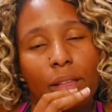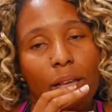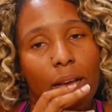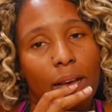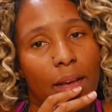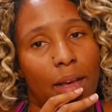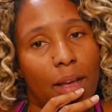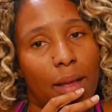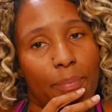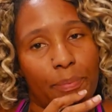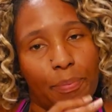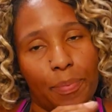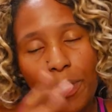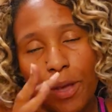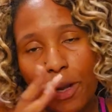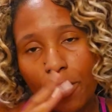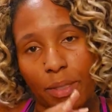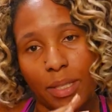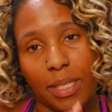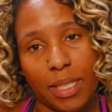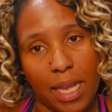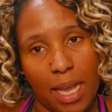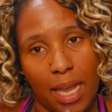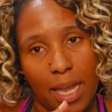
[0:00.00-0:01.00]
Um,
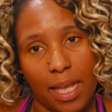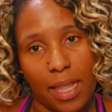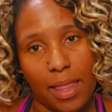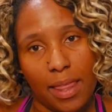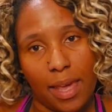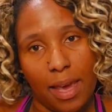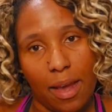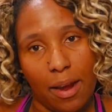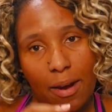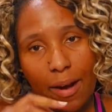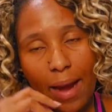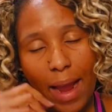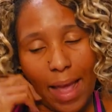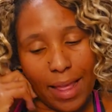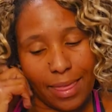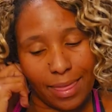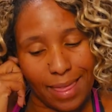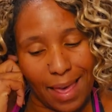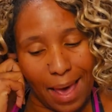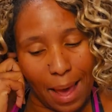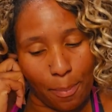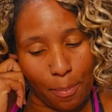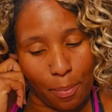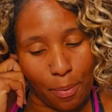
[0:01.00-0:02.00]
they're staying there at
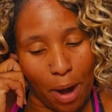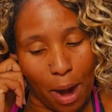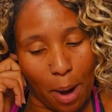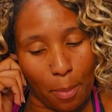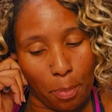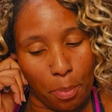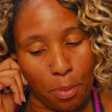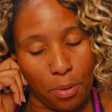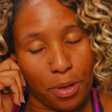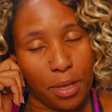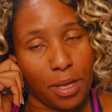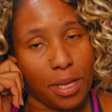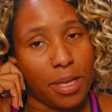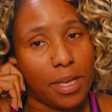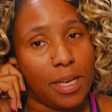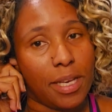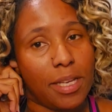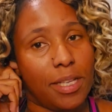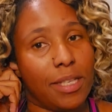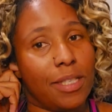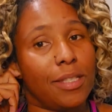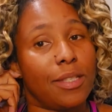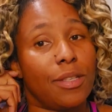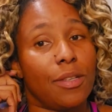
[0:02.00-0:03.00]
that property
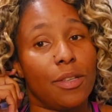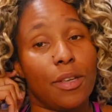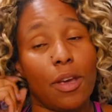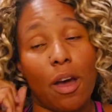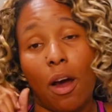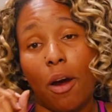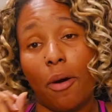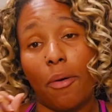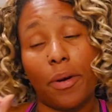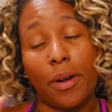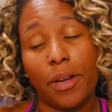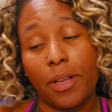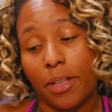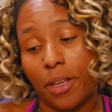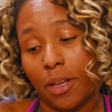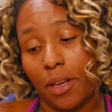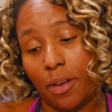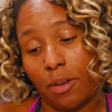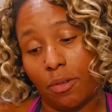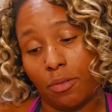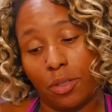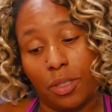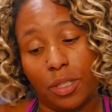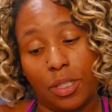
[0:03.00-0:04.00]
because you already
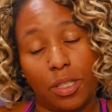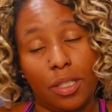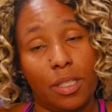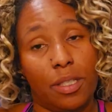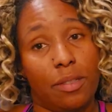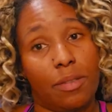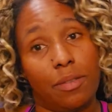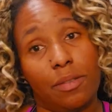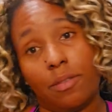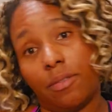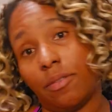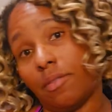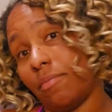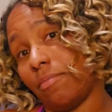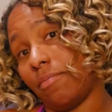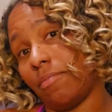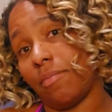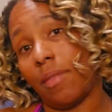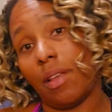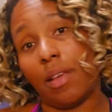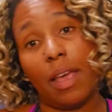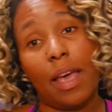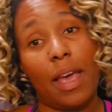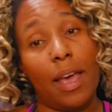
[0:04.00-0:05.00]
know she
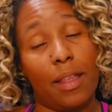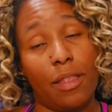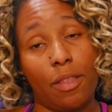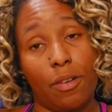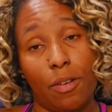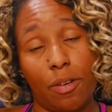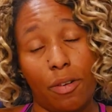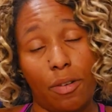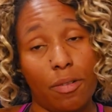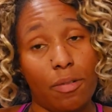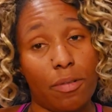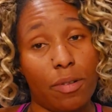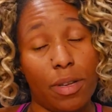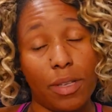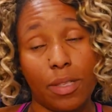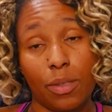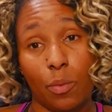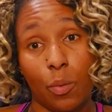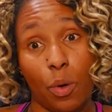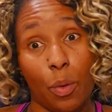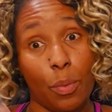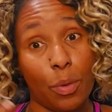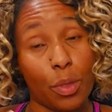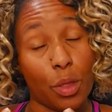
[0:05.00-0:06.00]
Heather is the
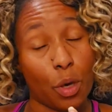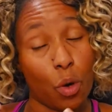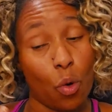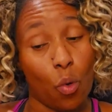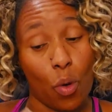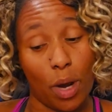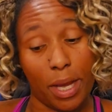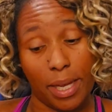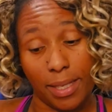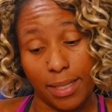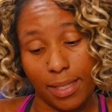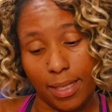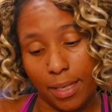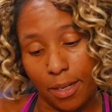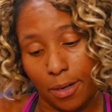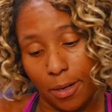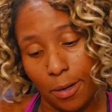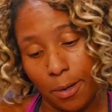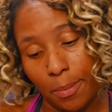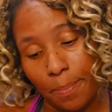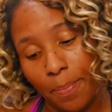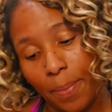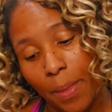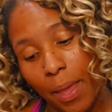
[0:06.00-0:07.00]
one with the coins
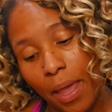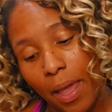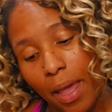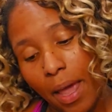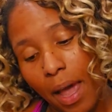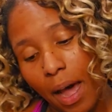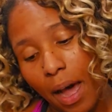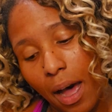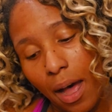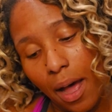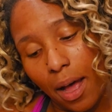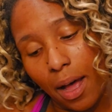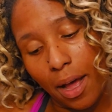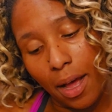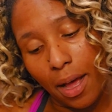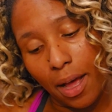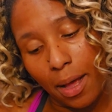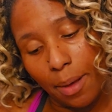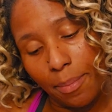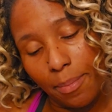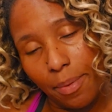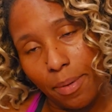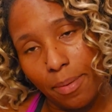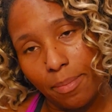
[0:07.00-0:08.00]
here.
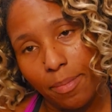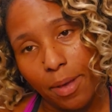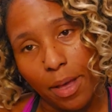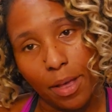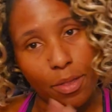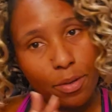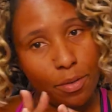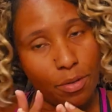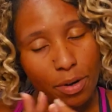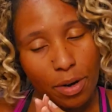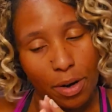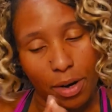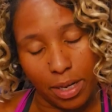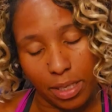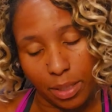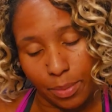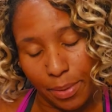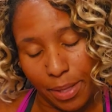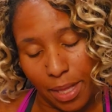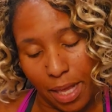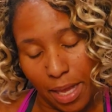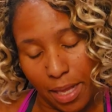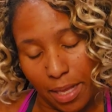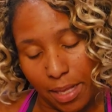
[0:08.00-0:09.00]
Um, Heather and her
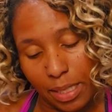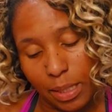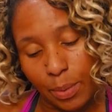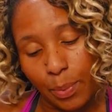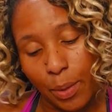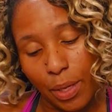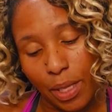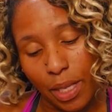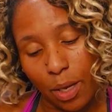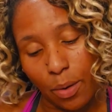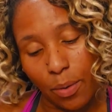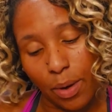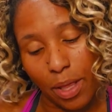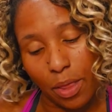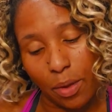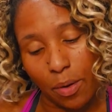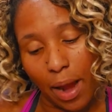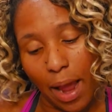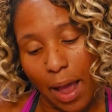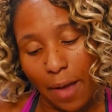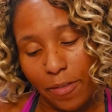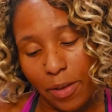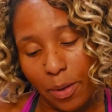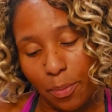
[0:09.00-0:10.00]
husband that is. But anyway, they're
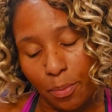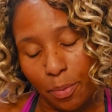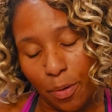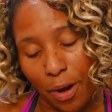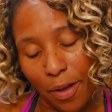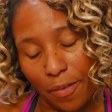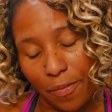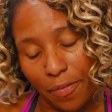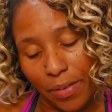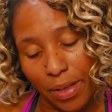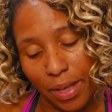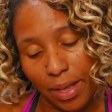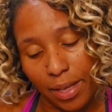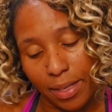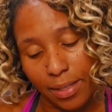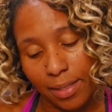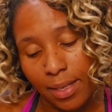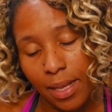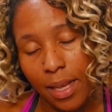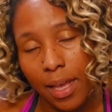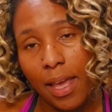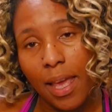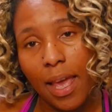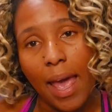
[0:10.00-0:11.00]
having
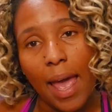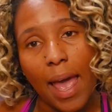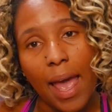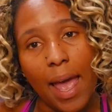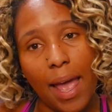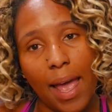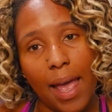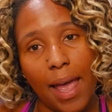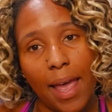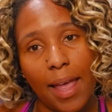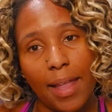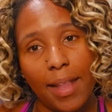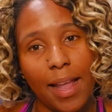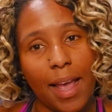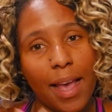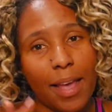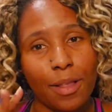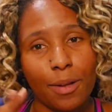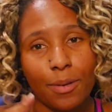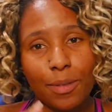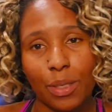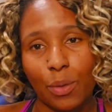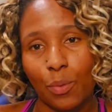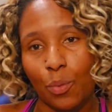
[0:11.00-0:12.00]
breakfast. And
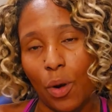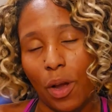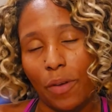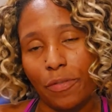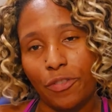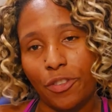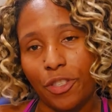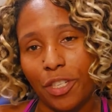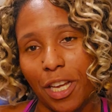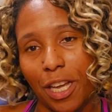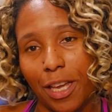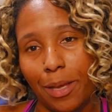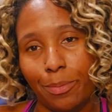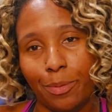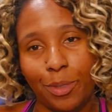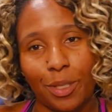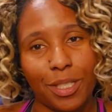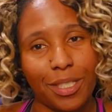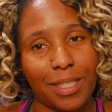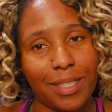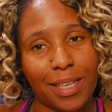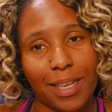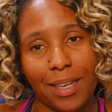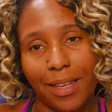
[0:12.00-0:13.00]
Heather's in rough shape.
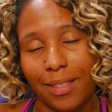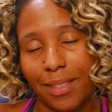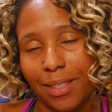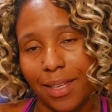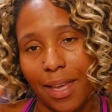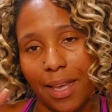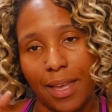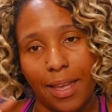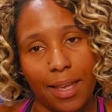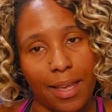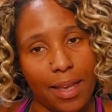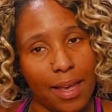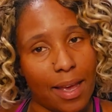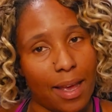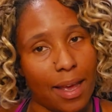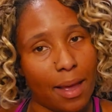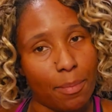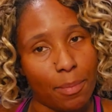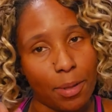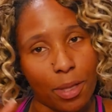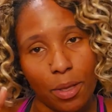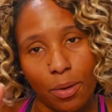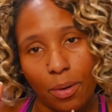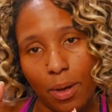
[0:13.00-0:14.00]
She's like saying, "Yeah,
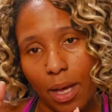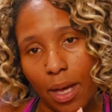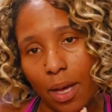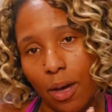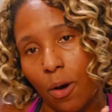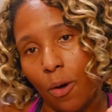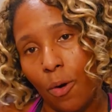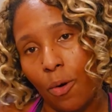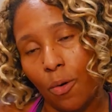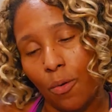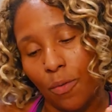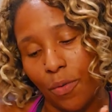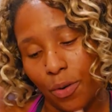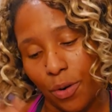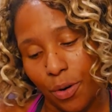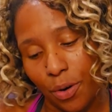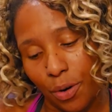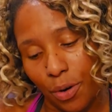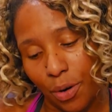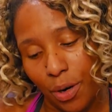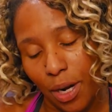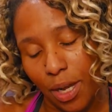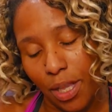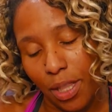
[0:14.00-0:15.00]
I'm a little
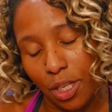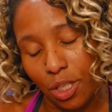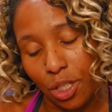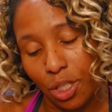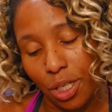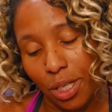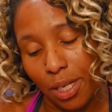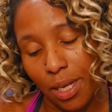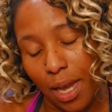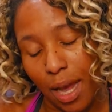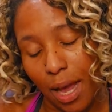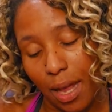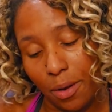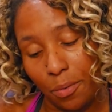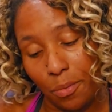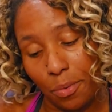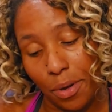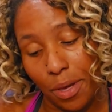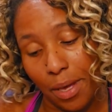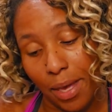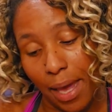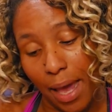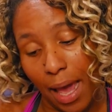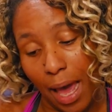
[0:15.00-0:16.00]
hungover," and then she kind of
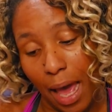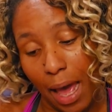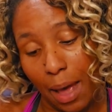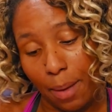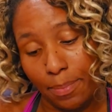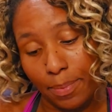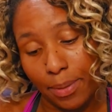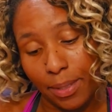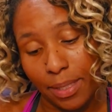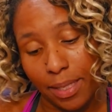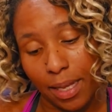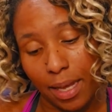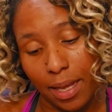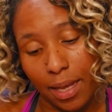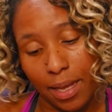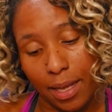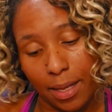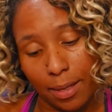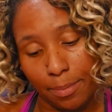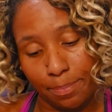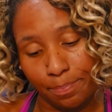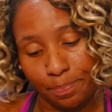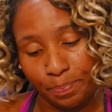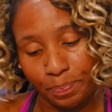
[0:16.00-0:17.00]
recaps.
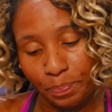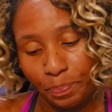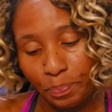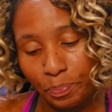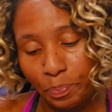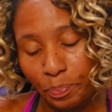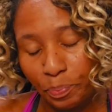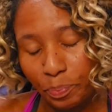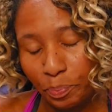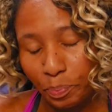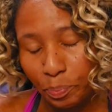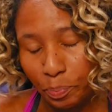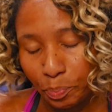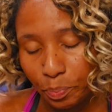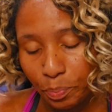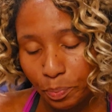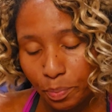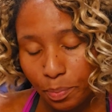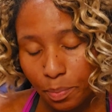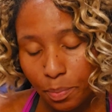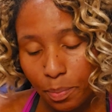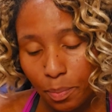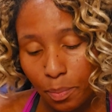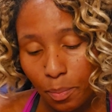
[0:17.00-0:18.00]
Um,
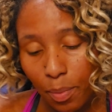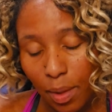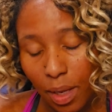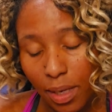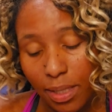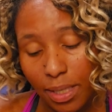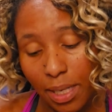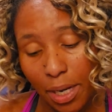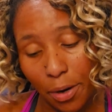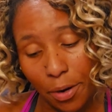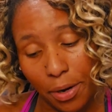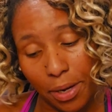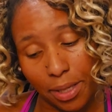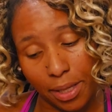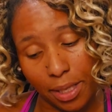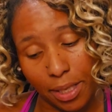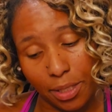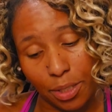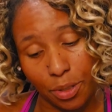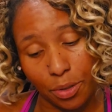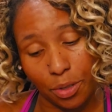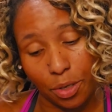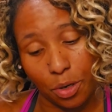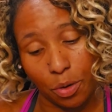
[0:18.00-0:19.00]
Terry and
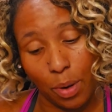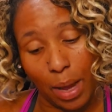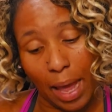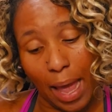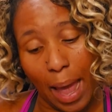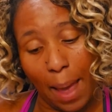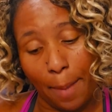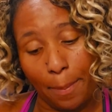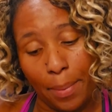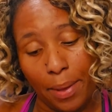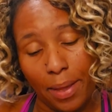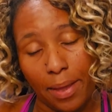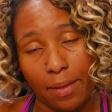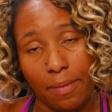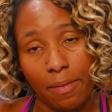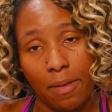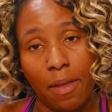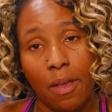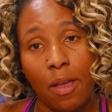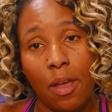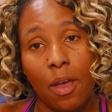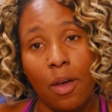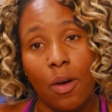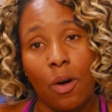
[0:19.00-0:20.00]
lets her know what happened
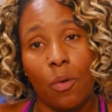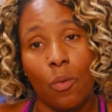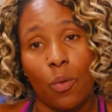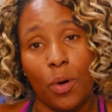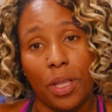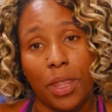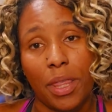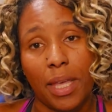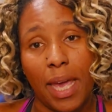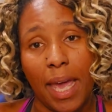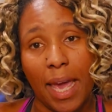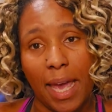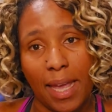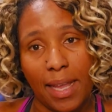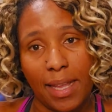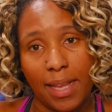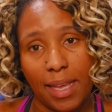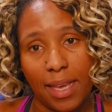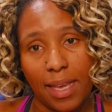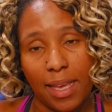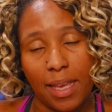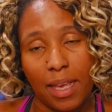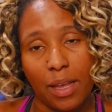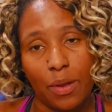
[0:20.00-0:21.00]
with
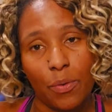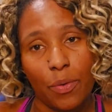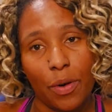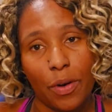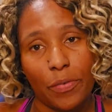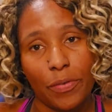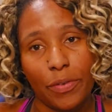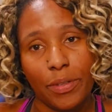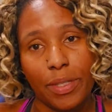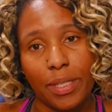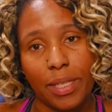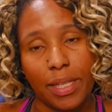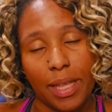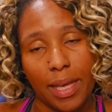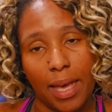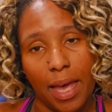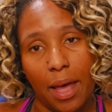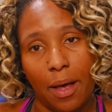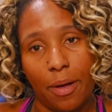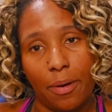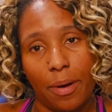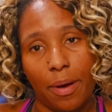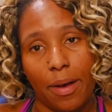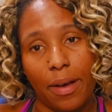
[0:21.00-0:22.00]
Katie in reference to the
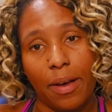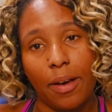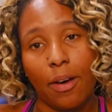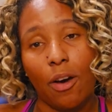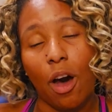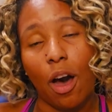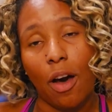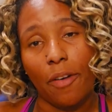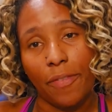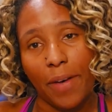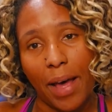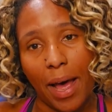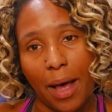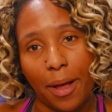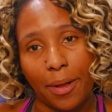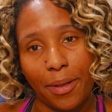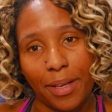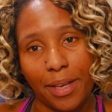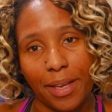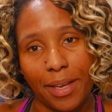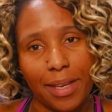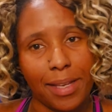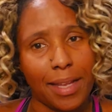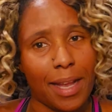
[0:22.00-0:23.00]
golf
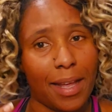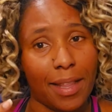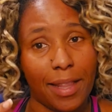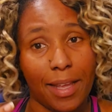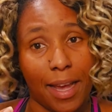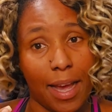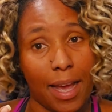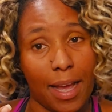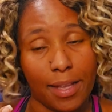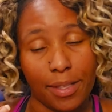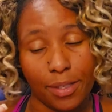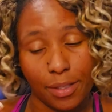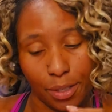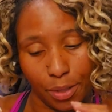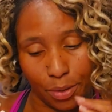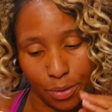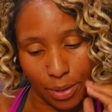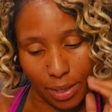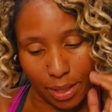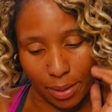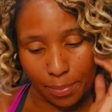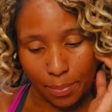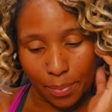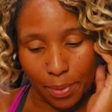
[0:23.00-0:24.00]
outing and how they got into
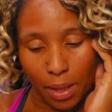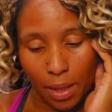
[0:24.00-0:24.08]
it.